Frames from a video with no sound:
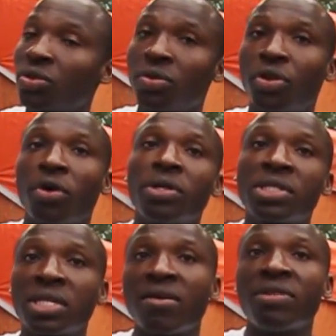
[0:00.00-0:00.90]

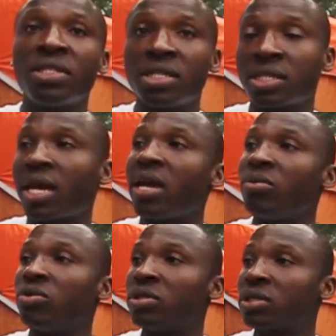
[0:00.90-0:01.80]
37
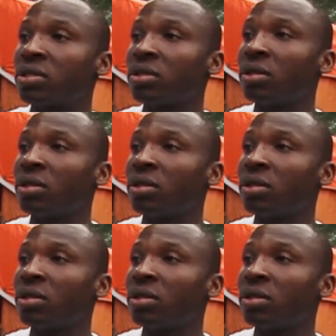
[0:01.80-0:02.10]
disabled,